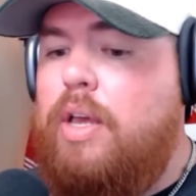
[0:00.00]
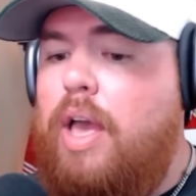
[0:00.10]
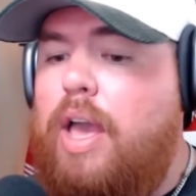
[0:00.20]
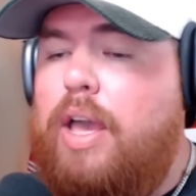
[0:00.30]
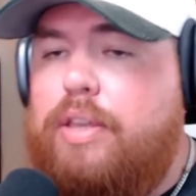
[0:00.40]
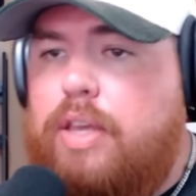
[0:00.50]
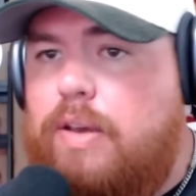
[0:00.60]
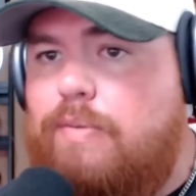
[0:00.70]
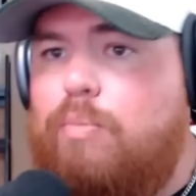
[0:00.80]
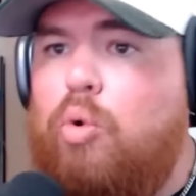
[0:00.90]
and
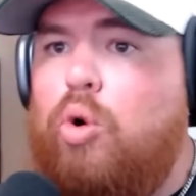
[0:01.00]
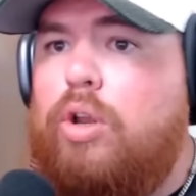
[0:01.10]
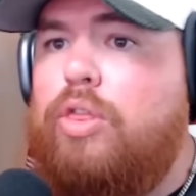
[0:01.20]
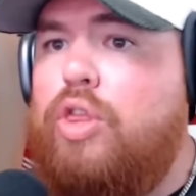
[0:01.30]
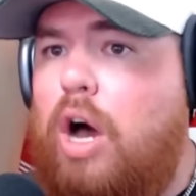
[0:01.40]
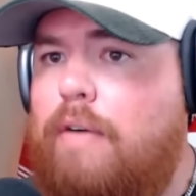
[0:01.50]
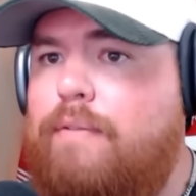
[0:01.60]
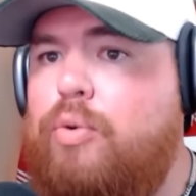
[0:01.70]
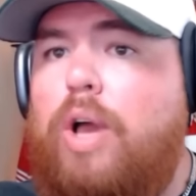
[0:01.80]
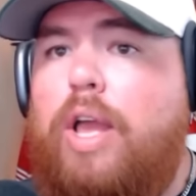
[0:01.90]
give more
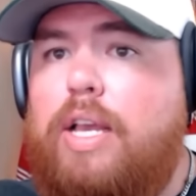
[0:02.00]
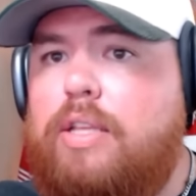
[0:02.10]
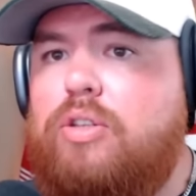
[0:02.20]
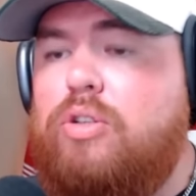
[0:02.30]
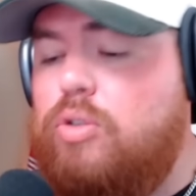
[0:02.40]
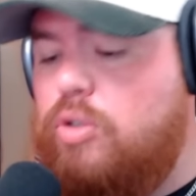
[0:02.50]
thoughtful answers.